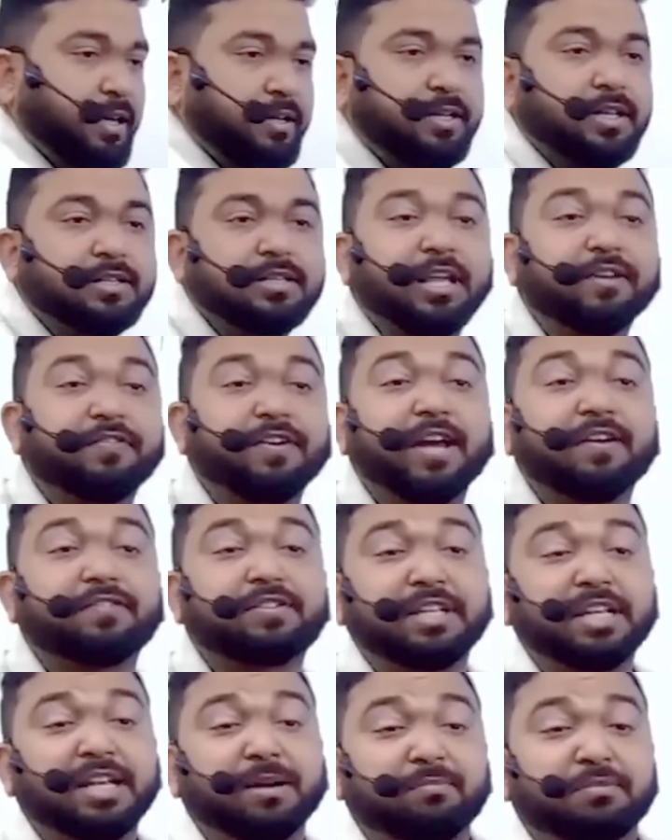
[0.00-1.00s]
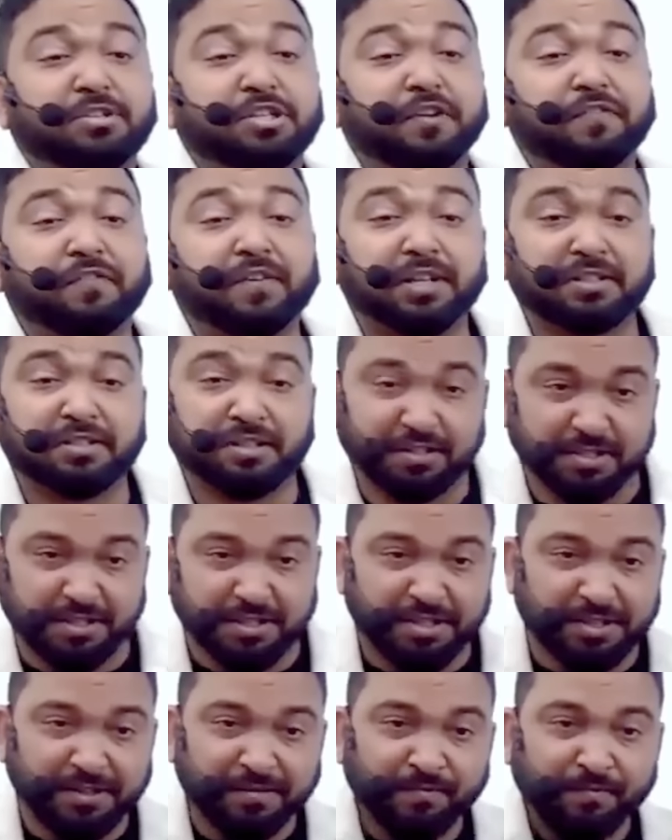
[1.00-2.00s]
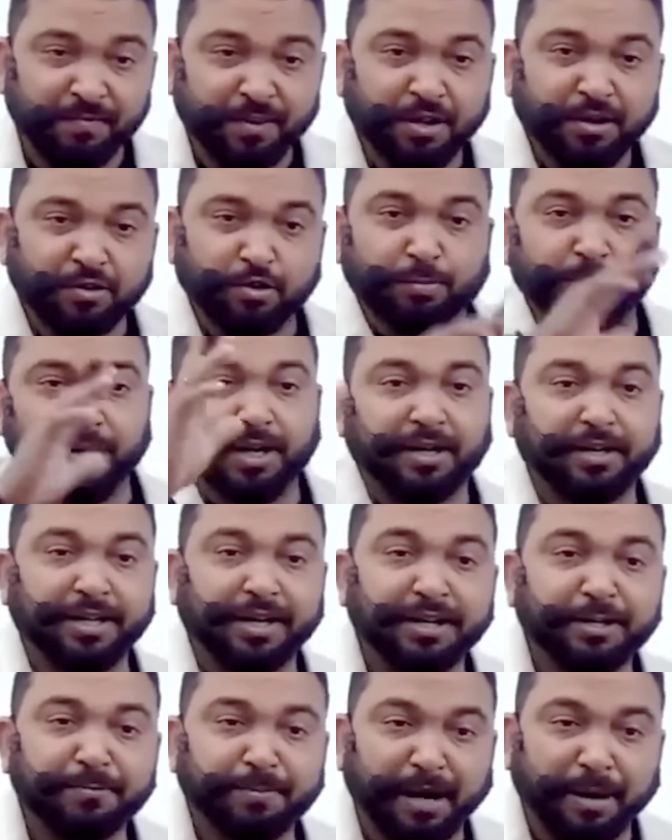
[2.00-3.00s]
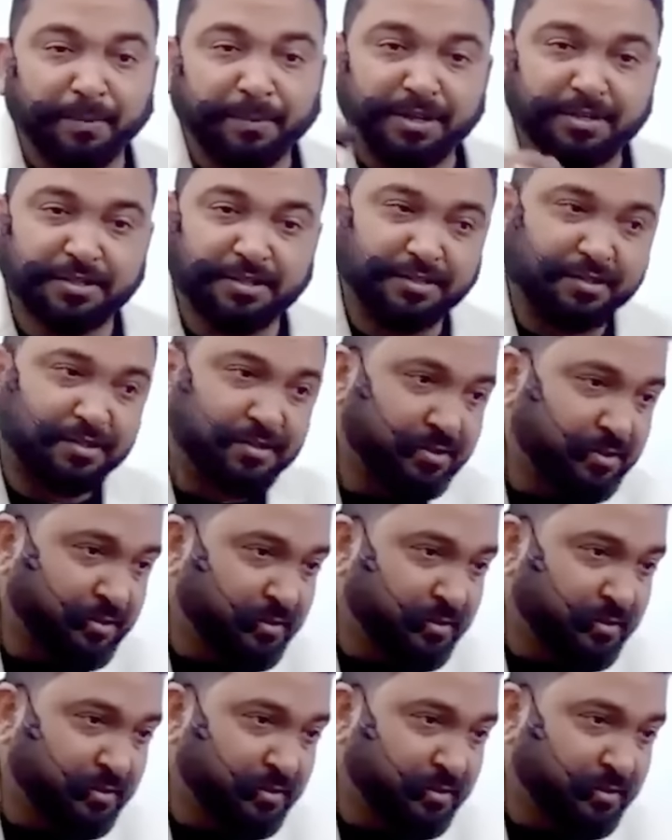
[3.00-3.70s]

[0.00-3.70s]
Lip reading: Just like we have CM, chief ministers. The bigger king is prime minister.